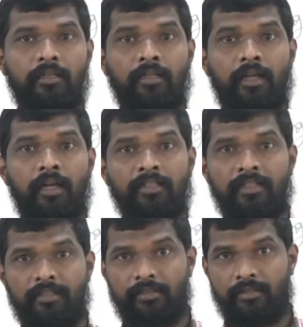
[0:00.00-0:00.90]

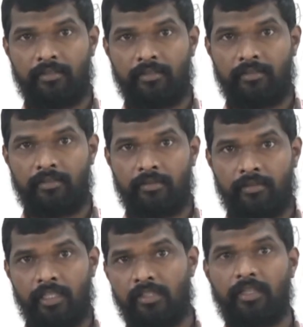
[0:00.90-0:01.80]
other
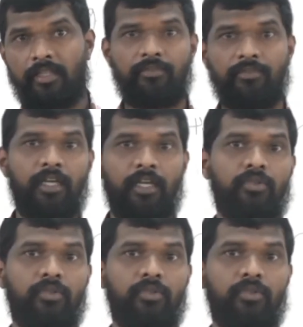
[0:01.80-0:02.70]
things that we are
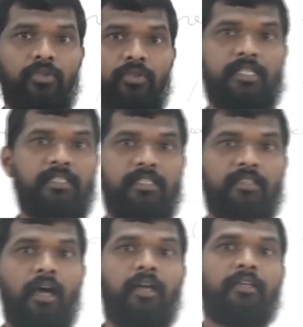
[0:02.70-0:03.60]
going to discuss in
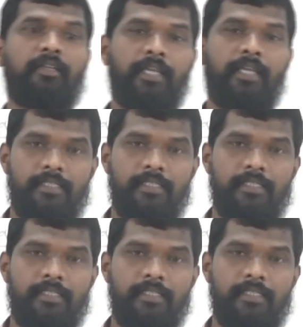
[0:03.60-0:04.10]
the next